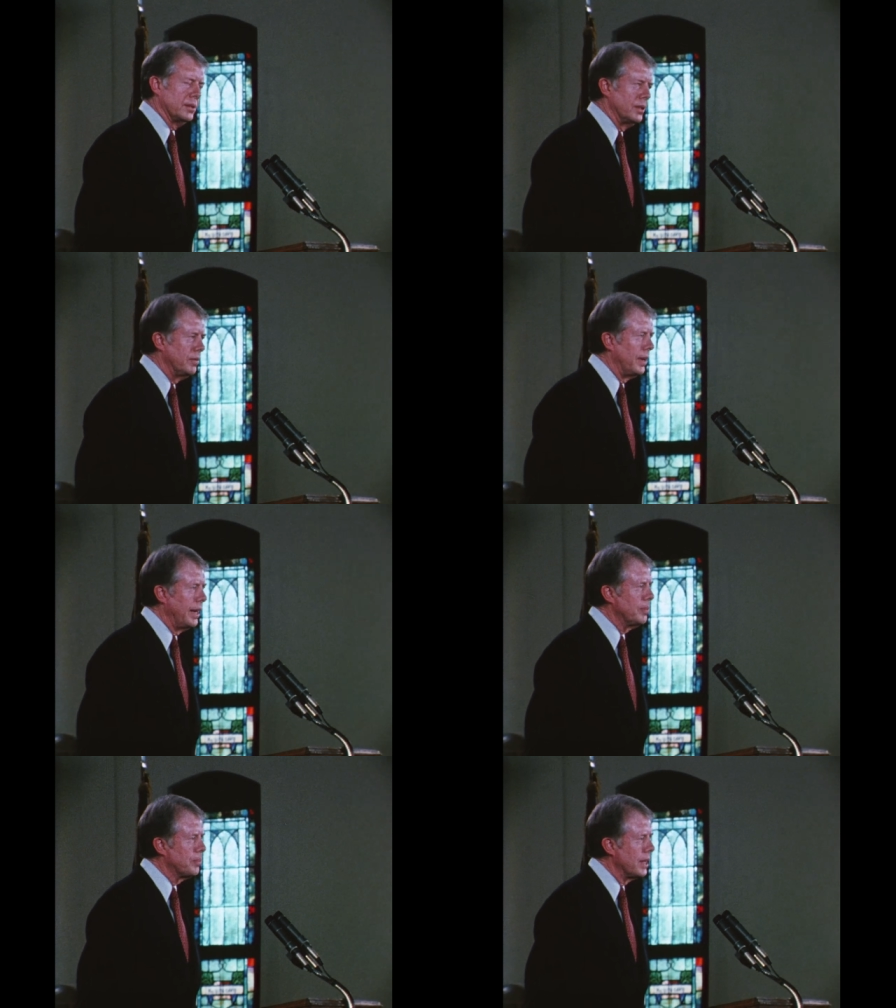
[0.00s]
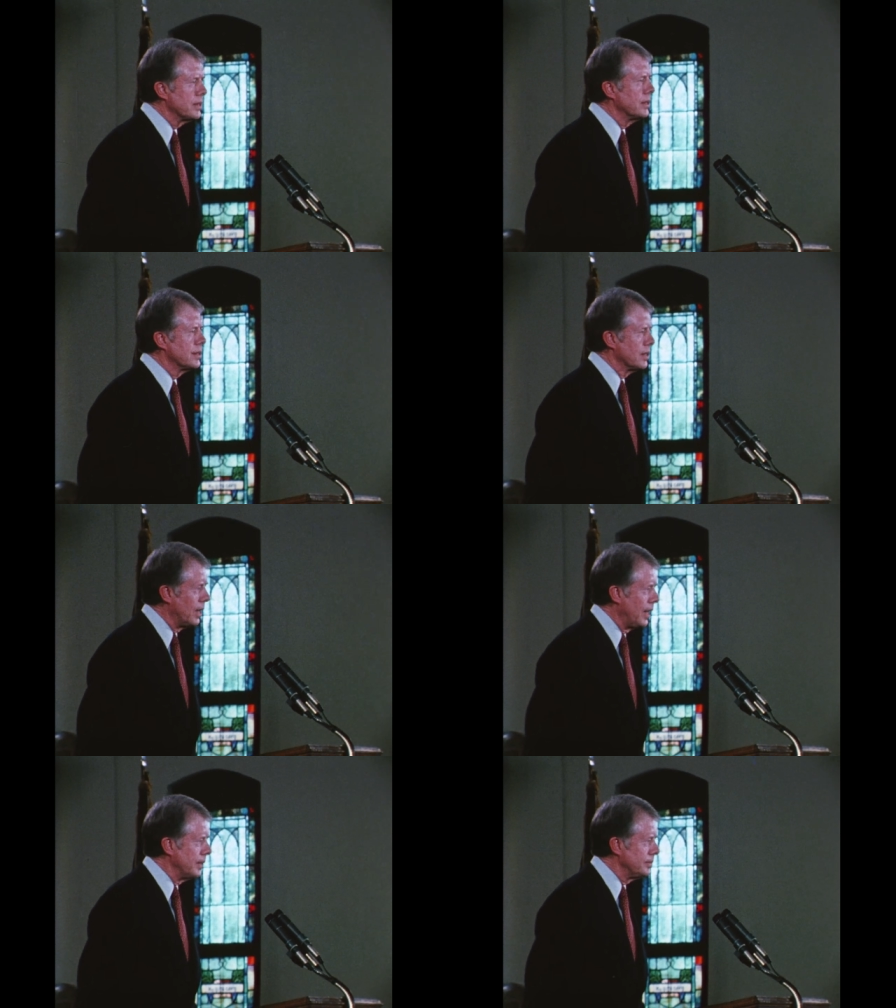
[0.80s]
to invite President
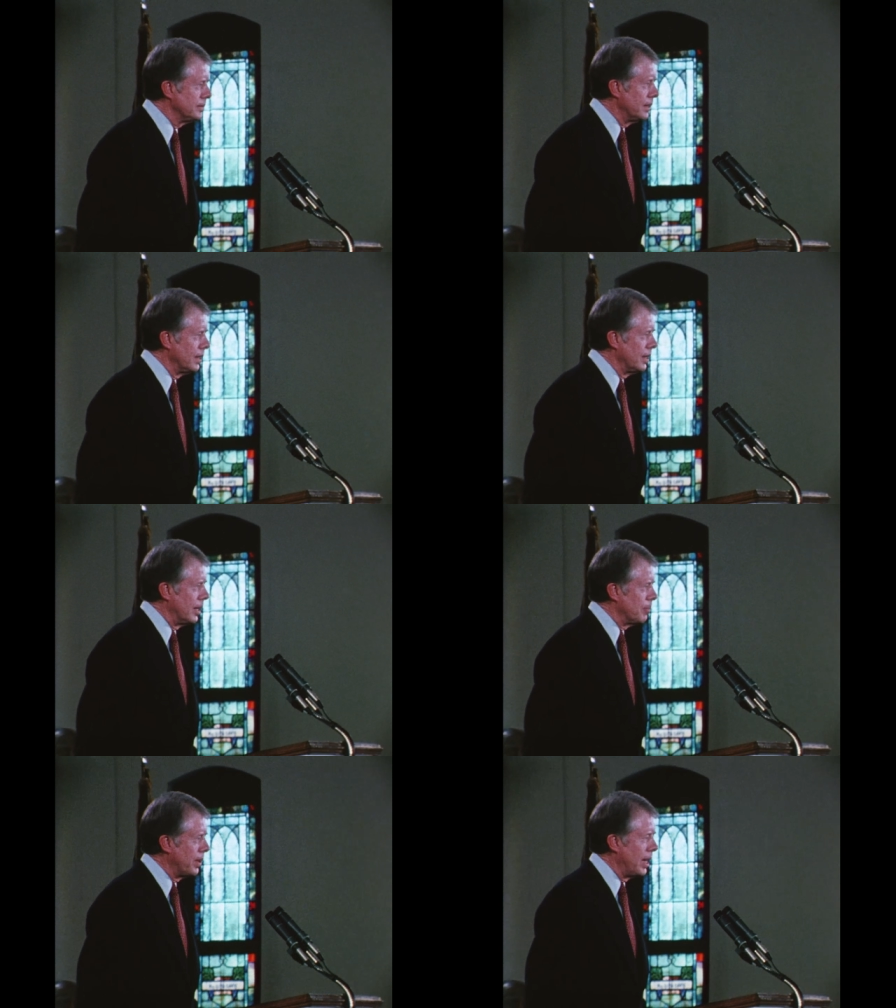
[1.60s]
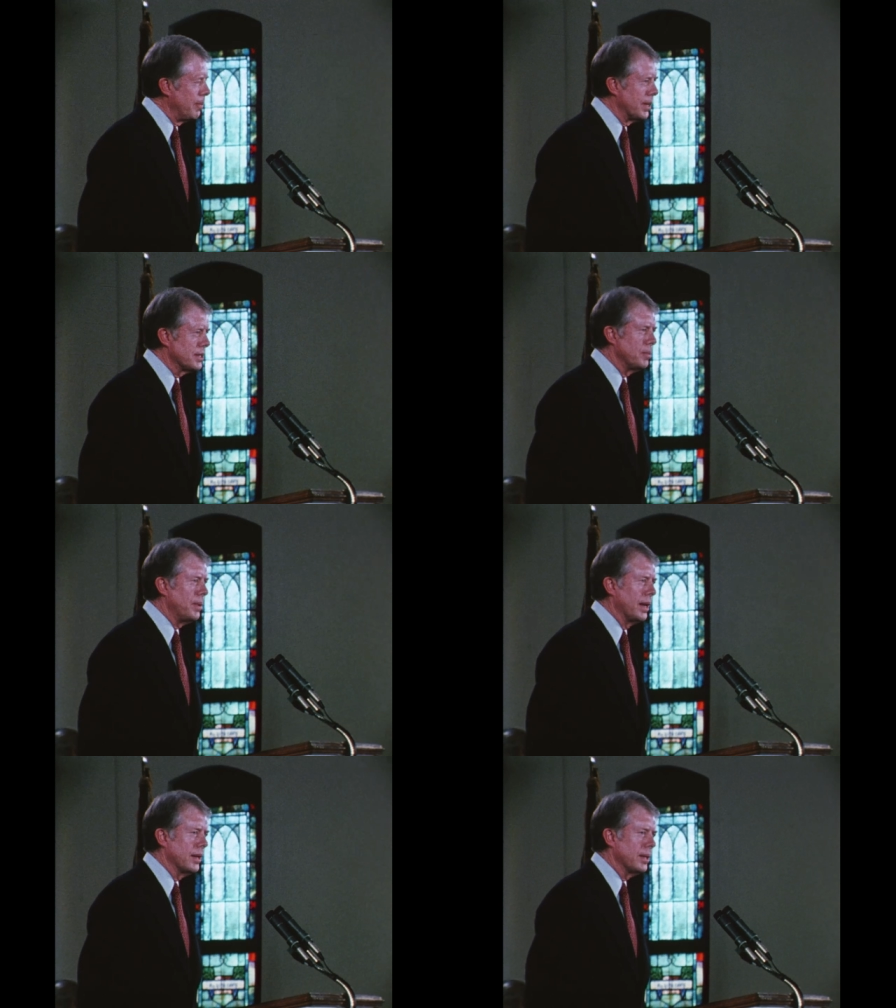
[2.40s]
Sadat and Prime Minister
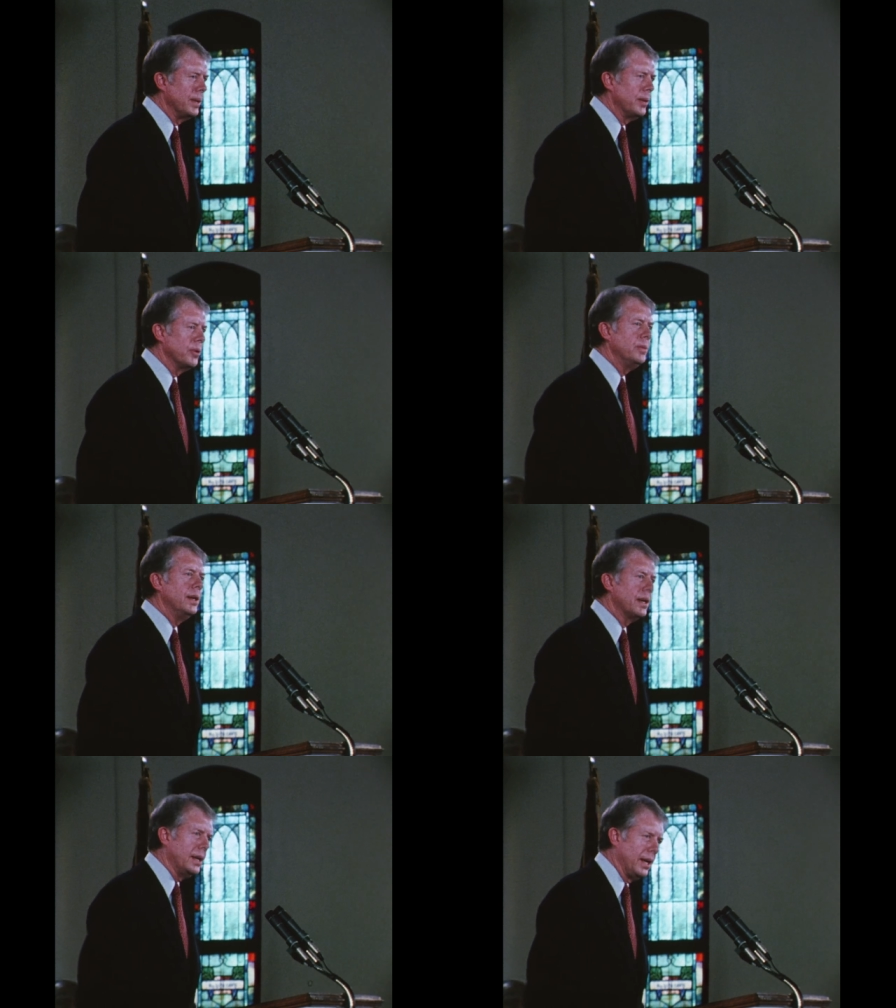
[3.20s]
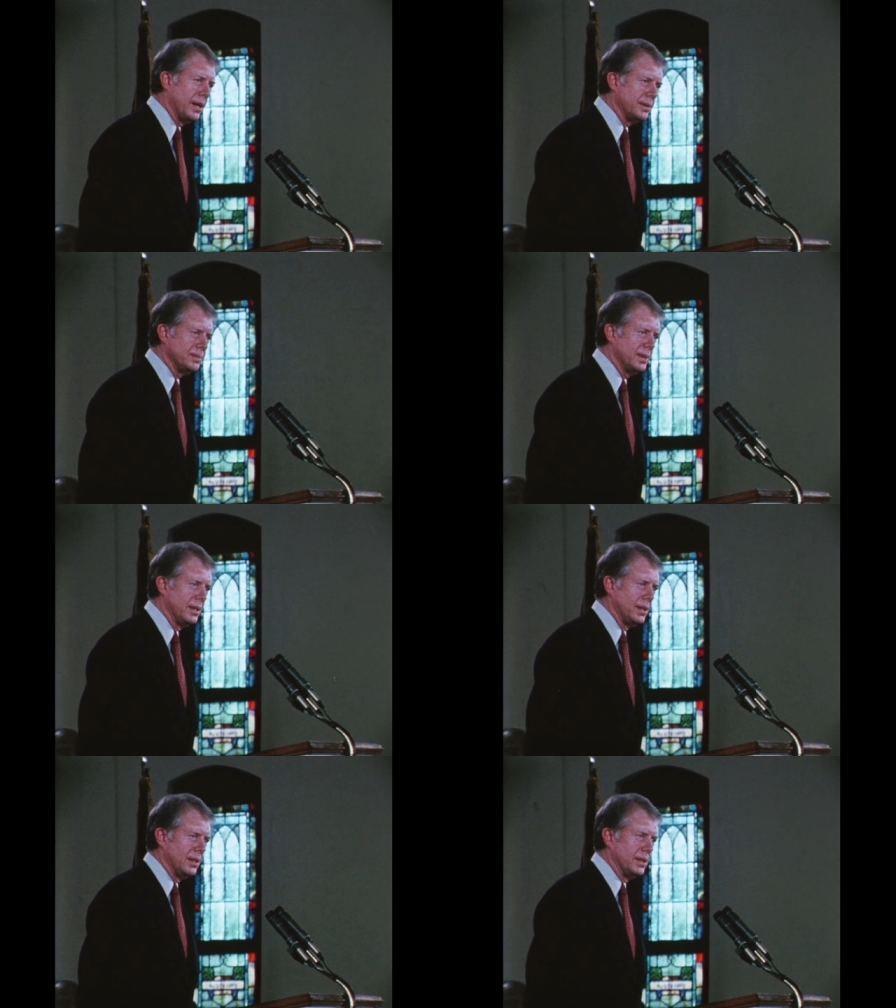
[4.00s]
Begin to meet with me again
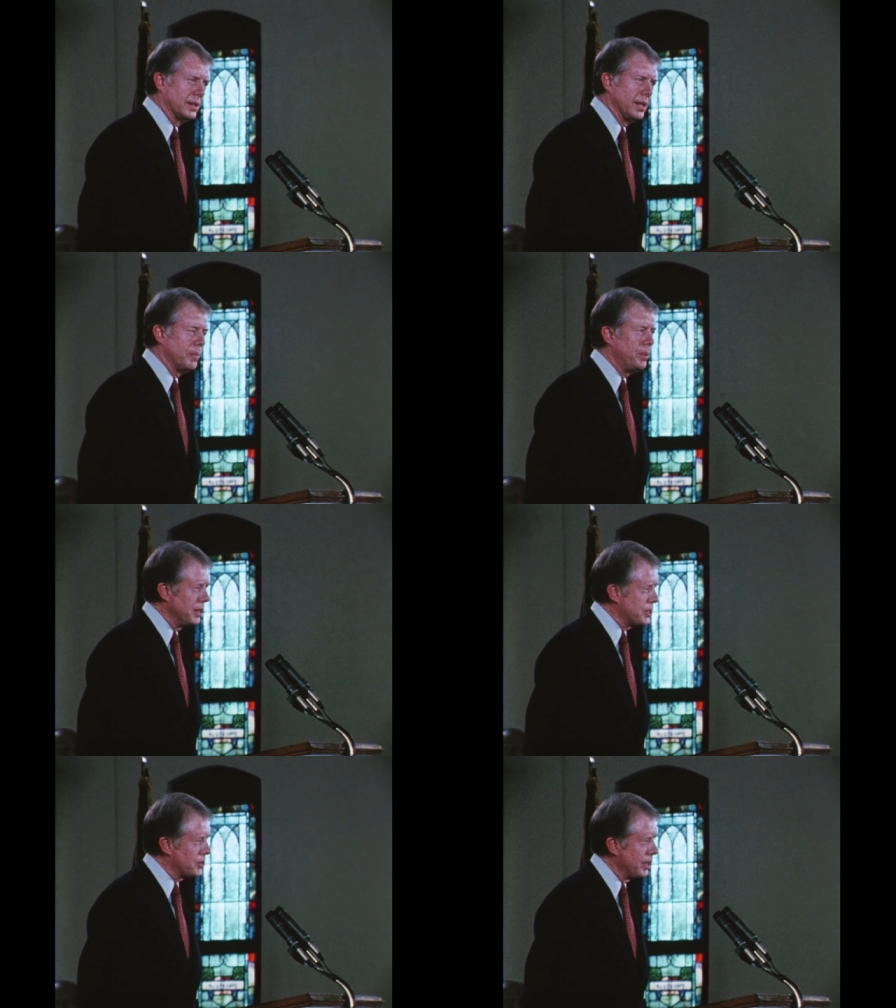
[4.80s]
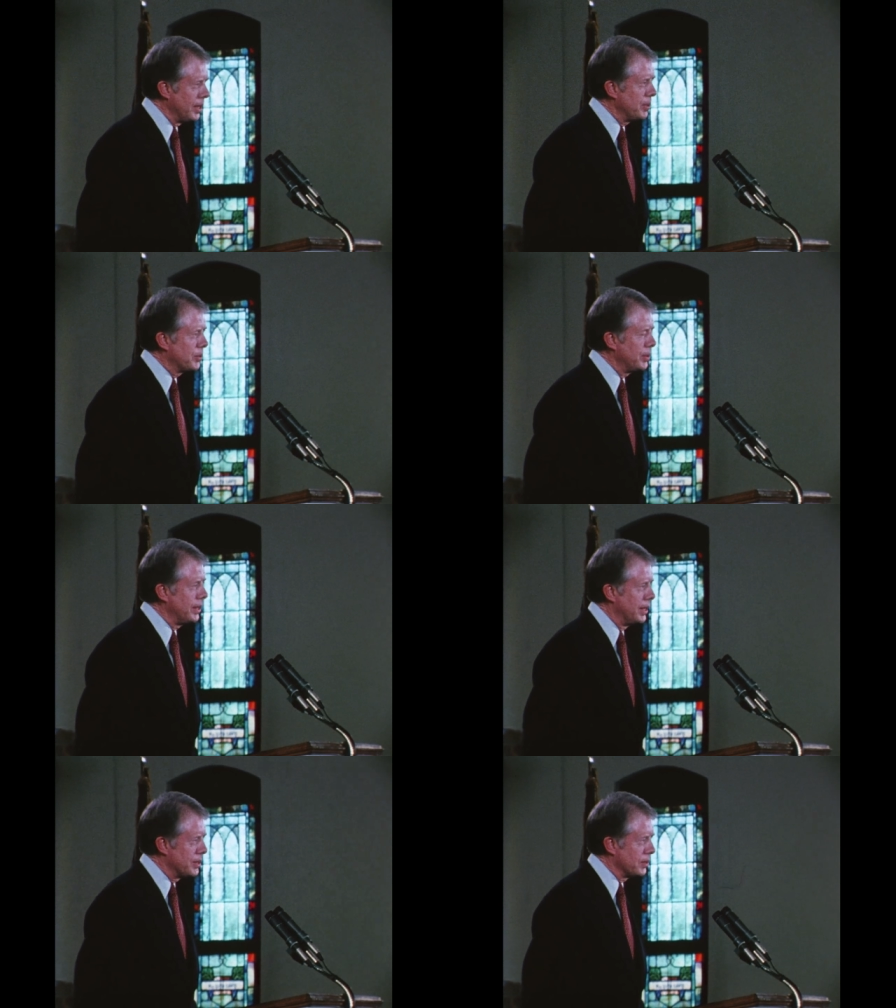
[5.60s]
to get a peace treaty
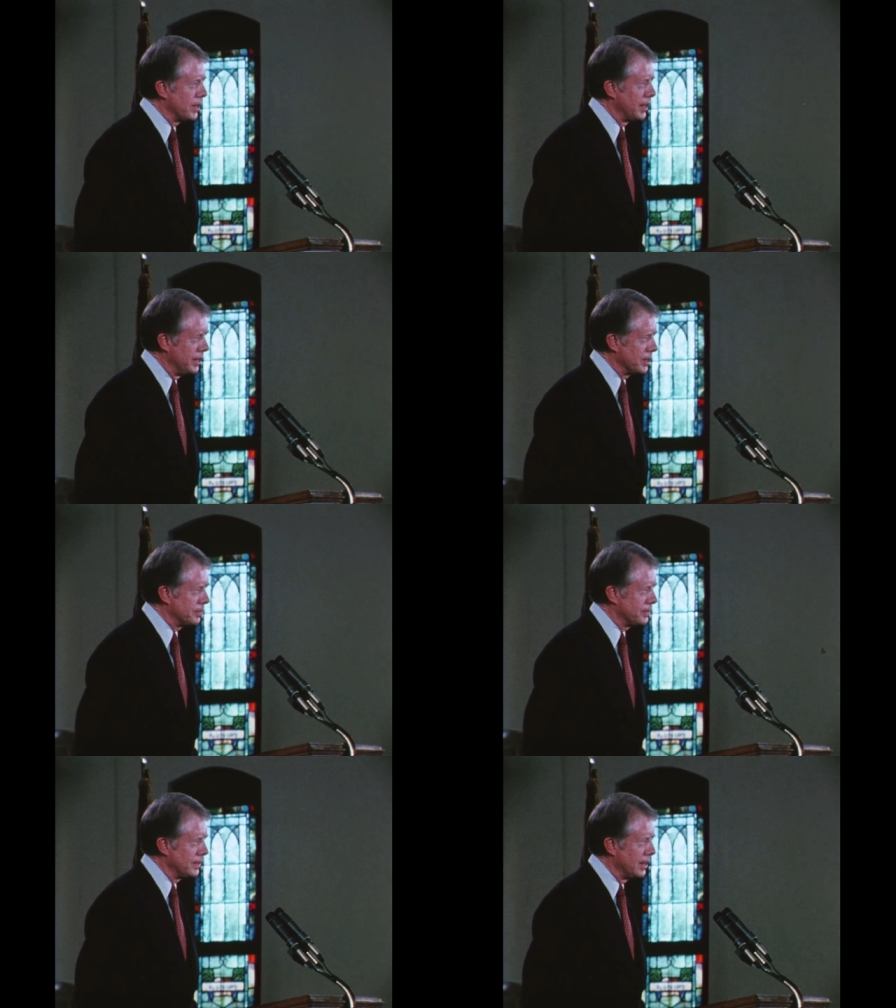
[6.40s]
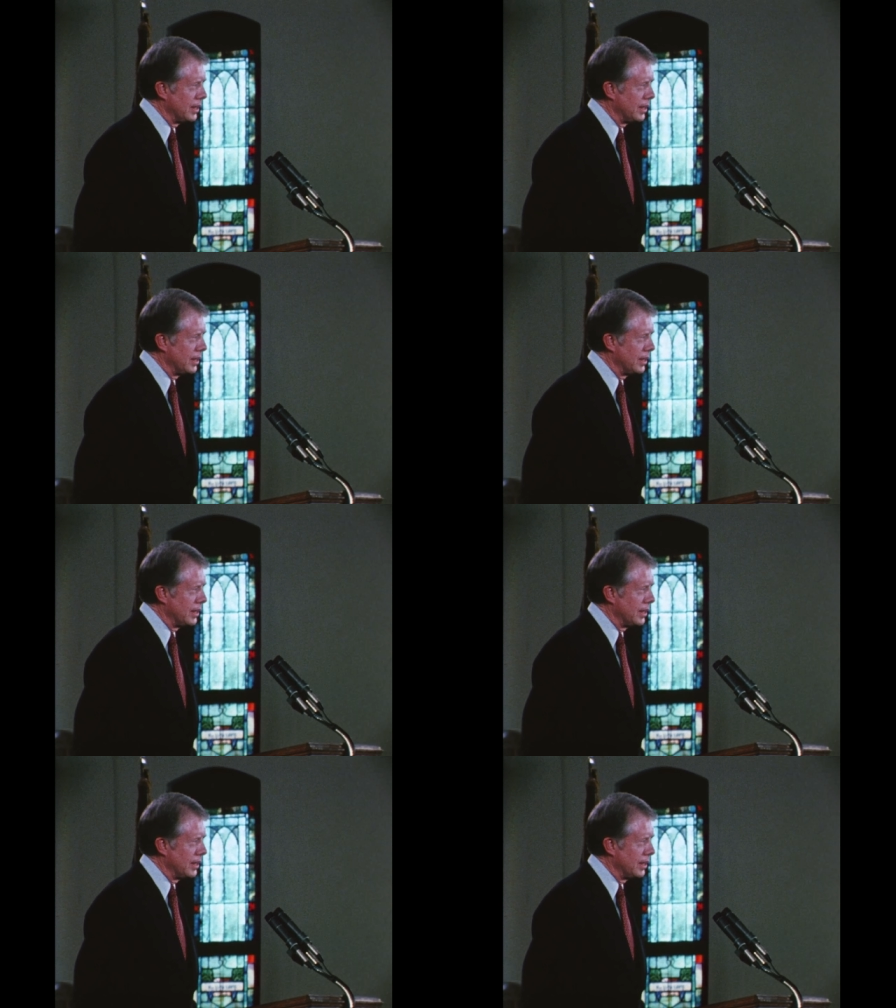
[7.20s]
between Israel and Egypt.